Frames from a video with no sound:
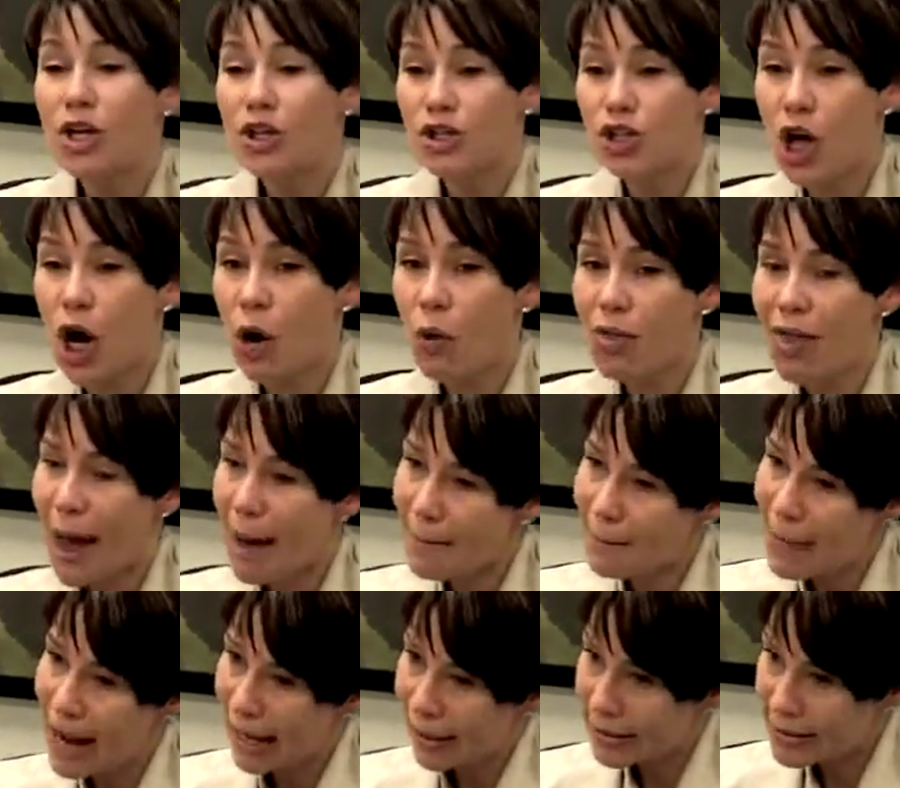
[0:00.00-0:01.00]
So
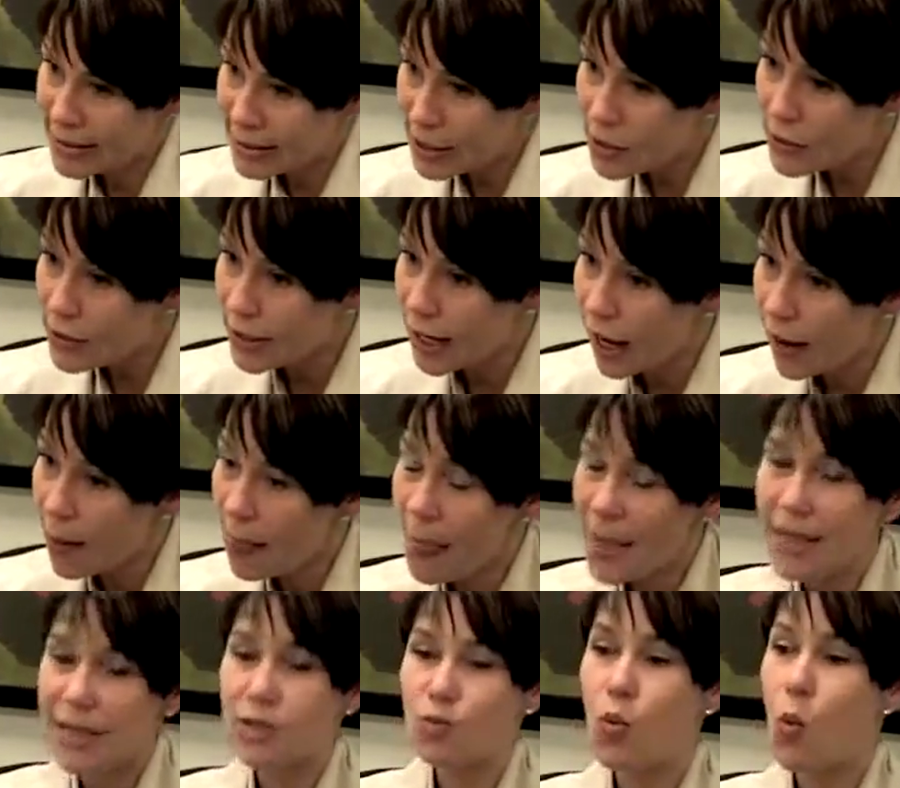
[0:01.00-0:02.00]
that bacteria
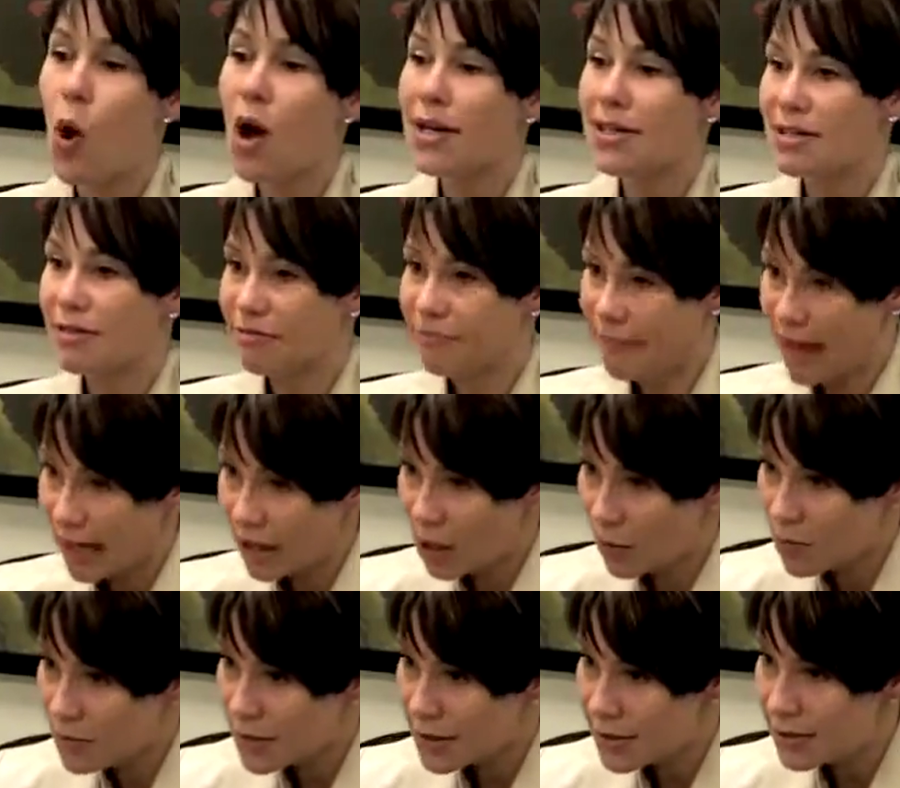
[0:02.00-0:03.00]
is what
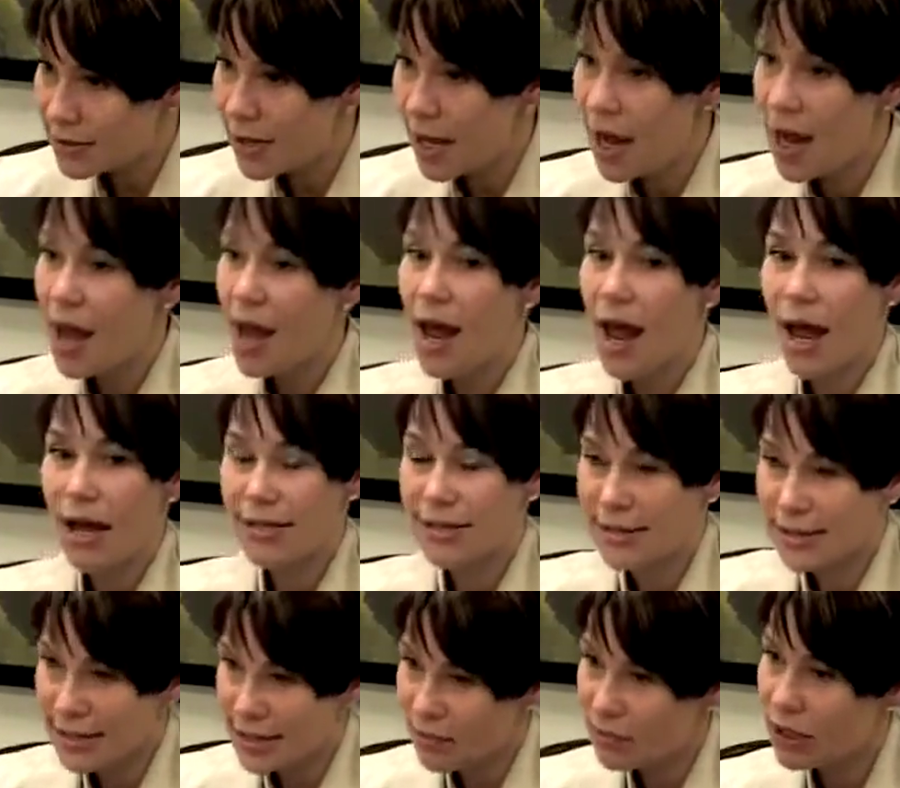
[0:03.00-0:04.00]
develops and
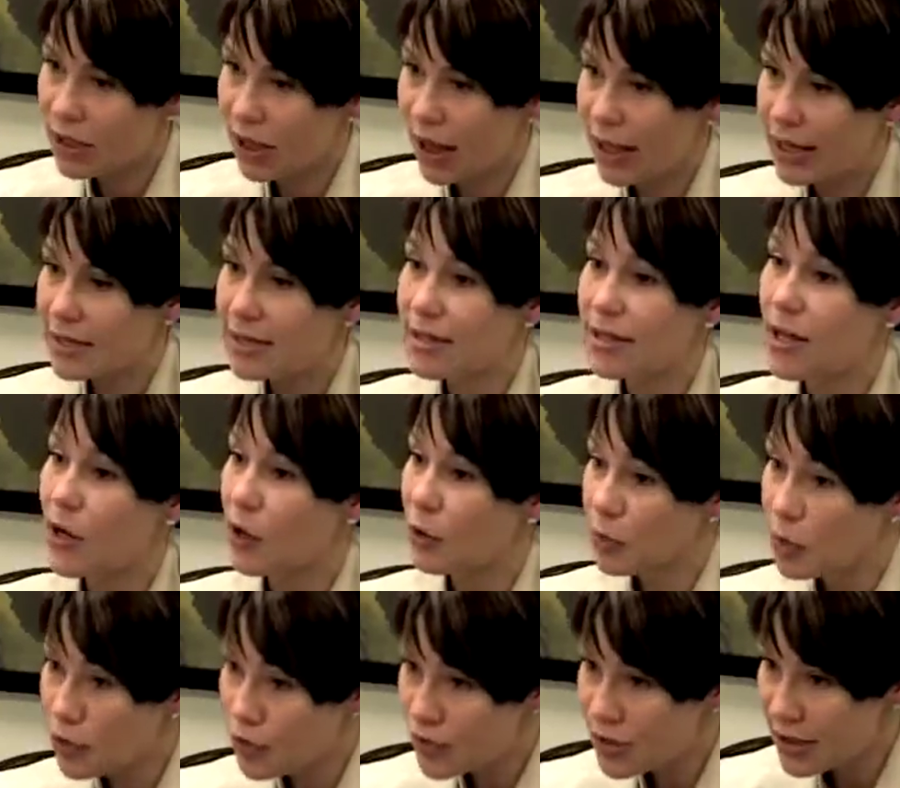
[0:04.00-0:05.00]
stimulates their
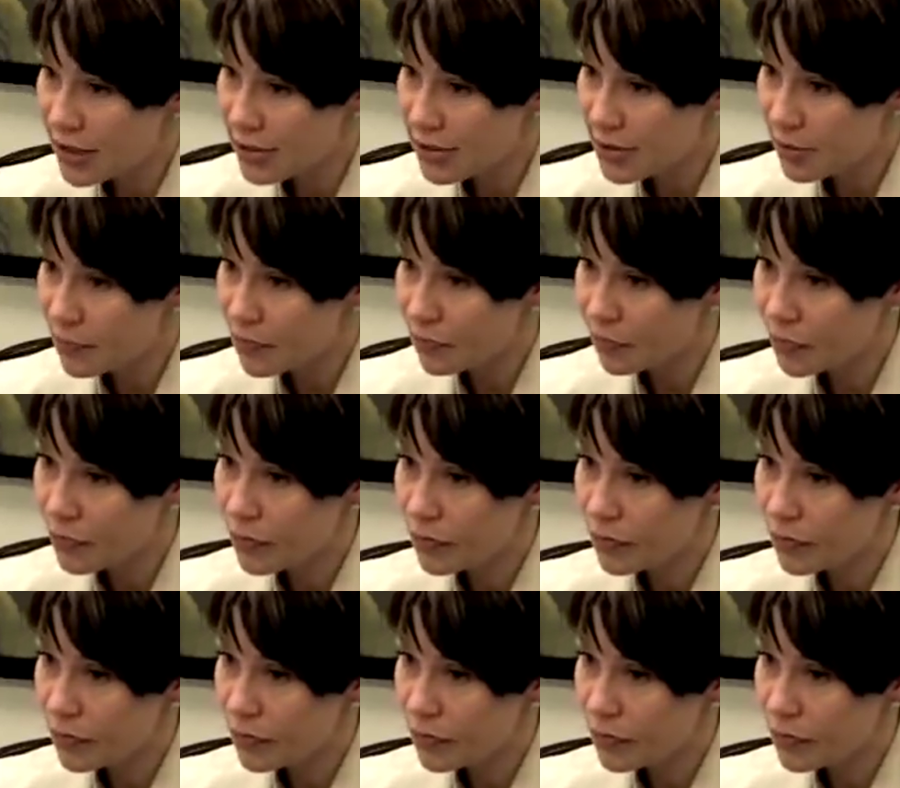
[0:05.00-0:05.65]
immune system